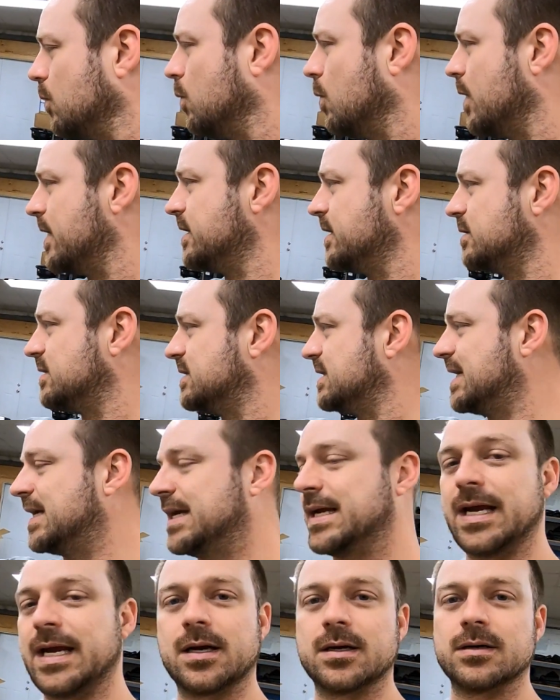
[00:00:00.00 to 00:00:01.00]
What you
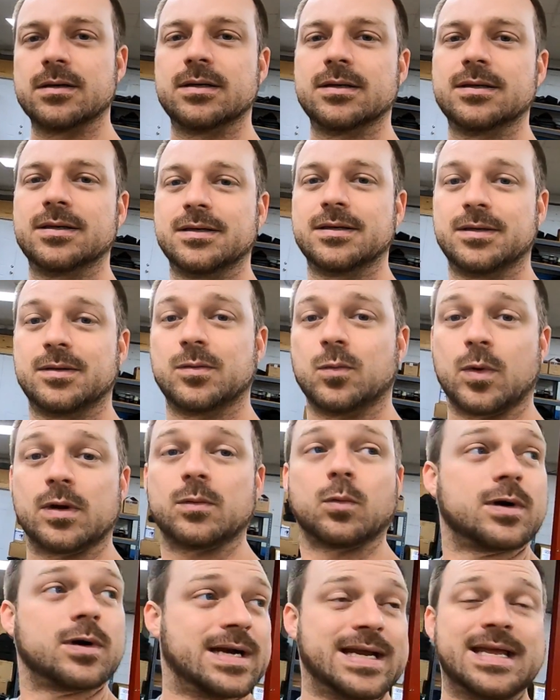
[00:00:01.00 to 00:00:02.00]
see here,
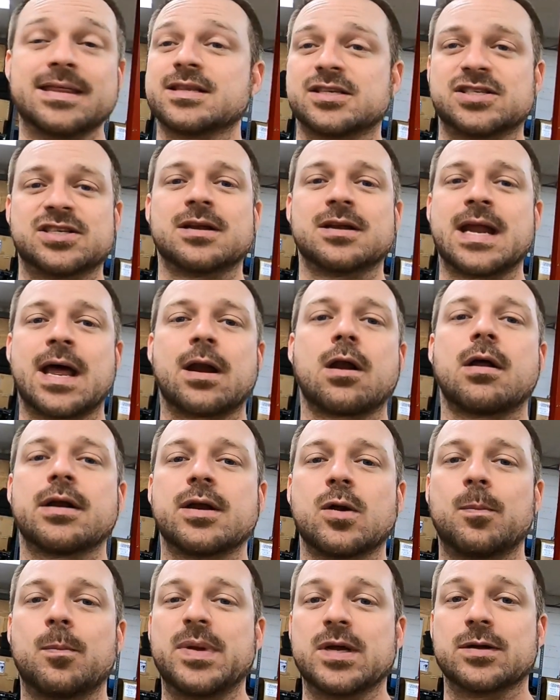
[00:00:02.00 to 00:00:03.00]
we're in the Sundown
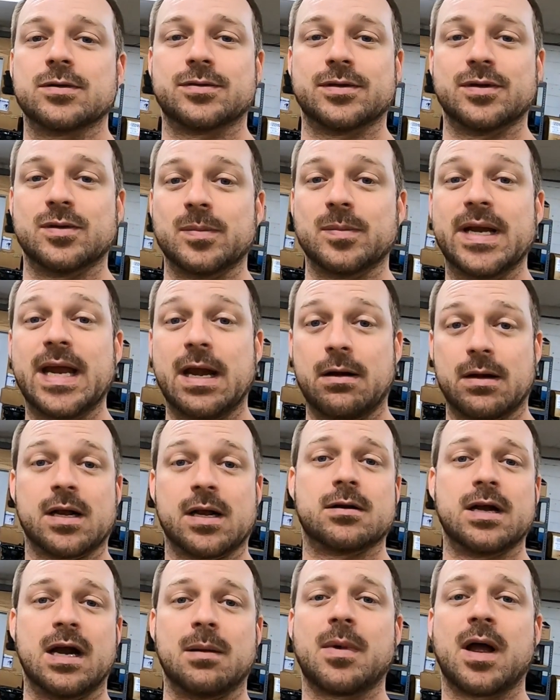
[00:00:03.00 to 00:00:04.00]
Audio build room here
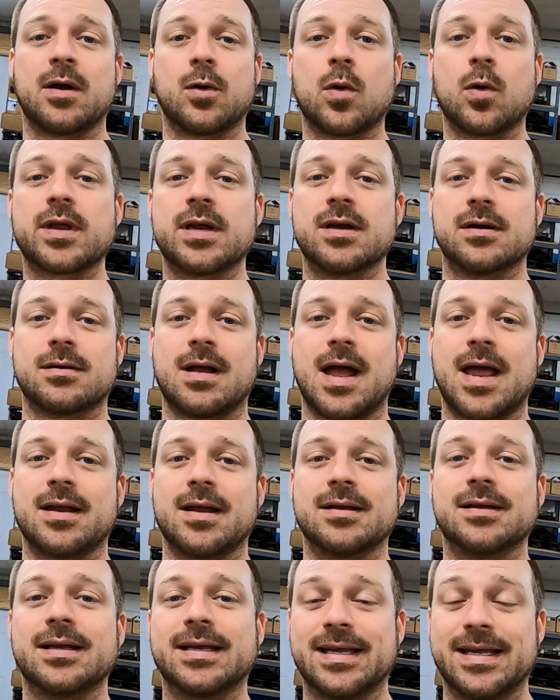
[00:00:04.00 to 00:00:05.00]
in Claremont, North
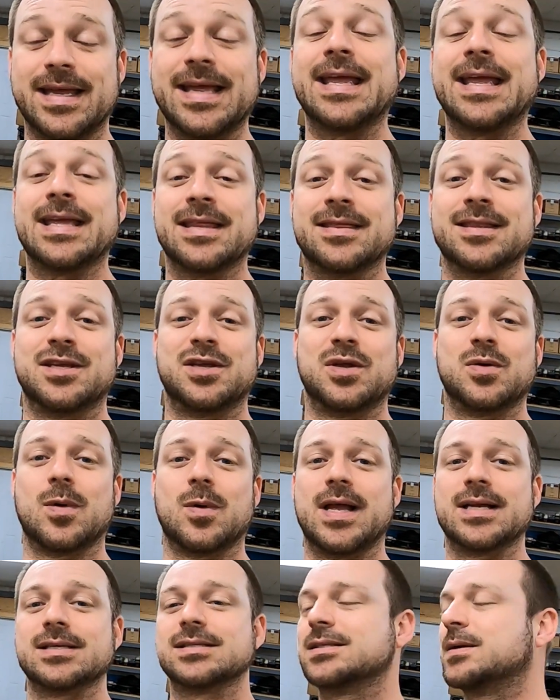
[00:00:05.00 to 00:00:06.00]
Carolina in the
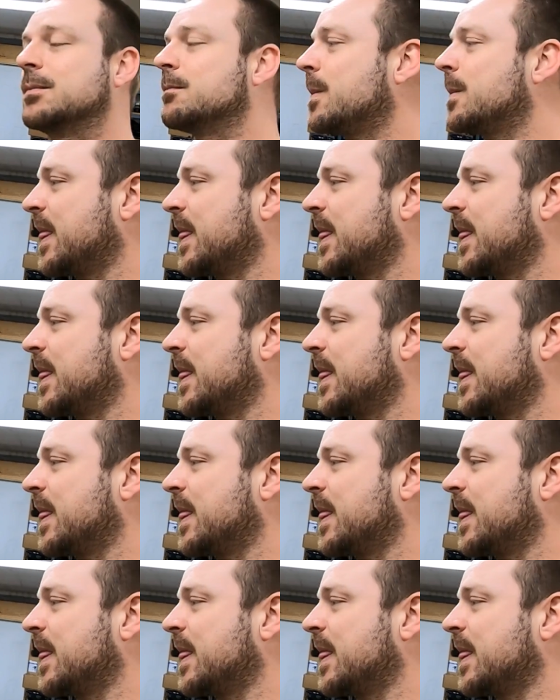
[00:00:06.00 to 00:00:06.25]
US.